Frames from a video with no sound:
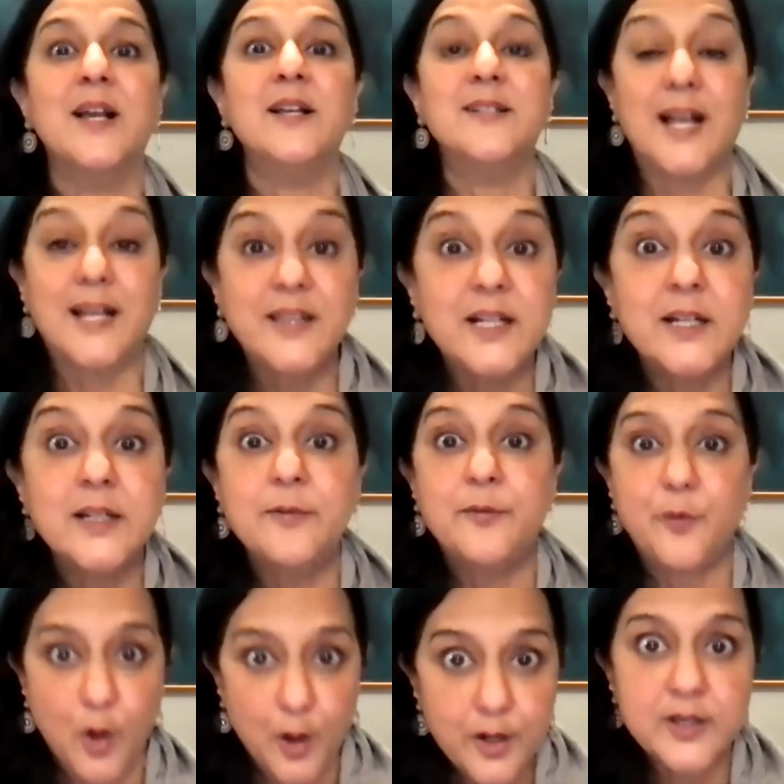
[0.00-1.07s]
southern
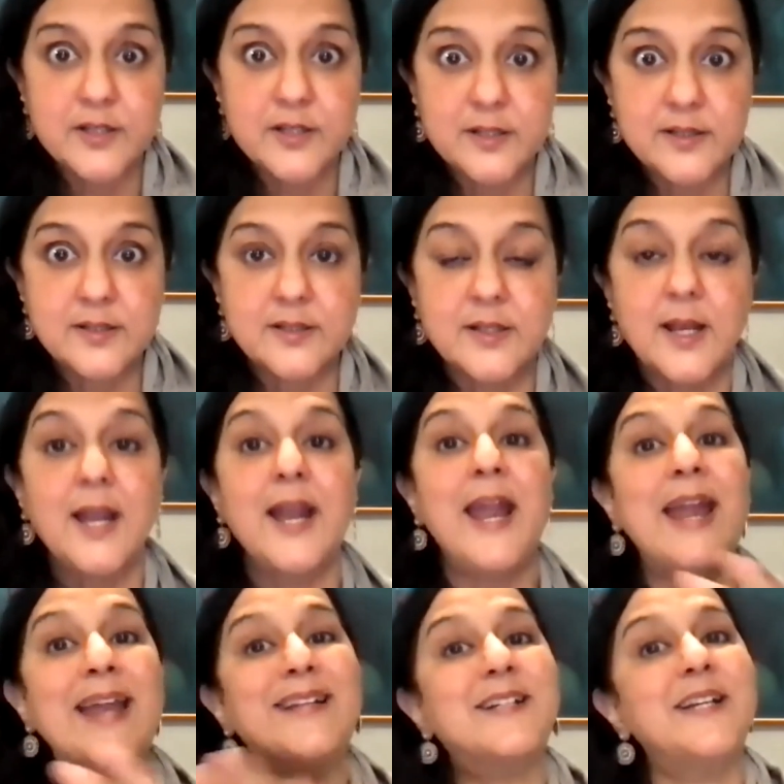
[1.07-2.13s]
forests,
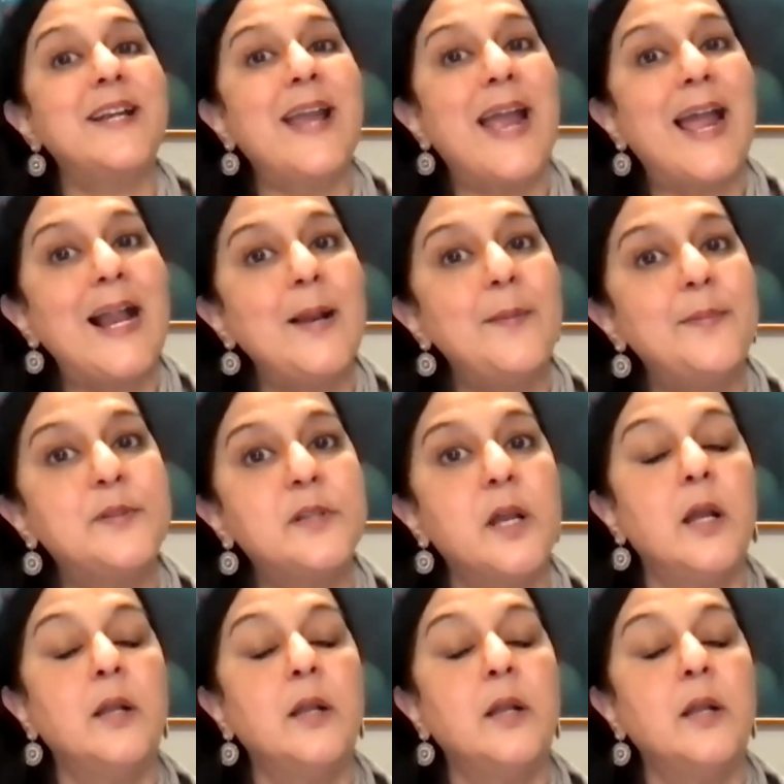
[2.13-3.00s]
ATREE helps